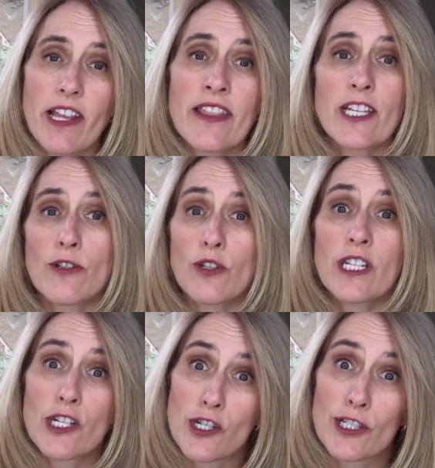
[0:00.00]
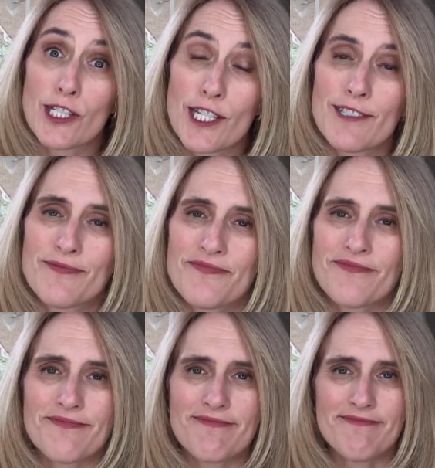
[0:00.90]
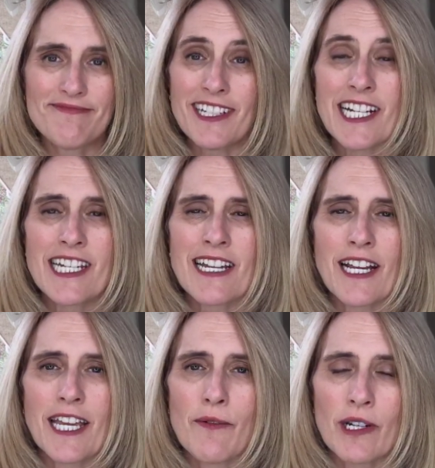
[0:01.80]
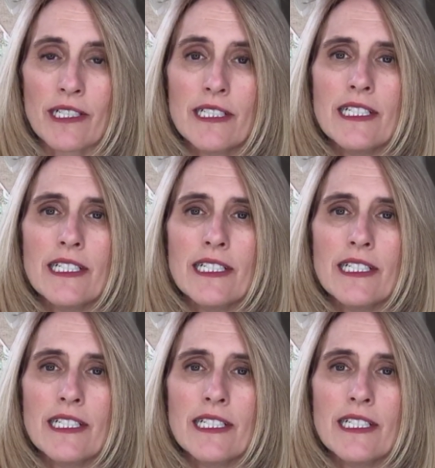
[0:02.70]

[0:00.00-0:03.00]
They sold t-shirts. I did not get one.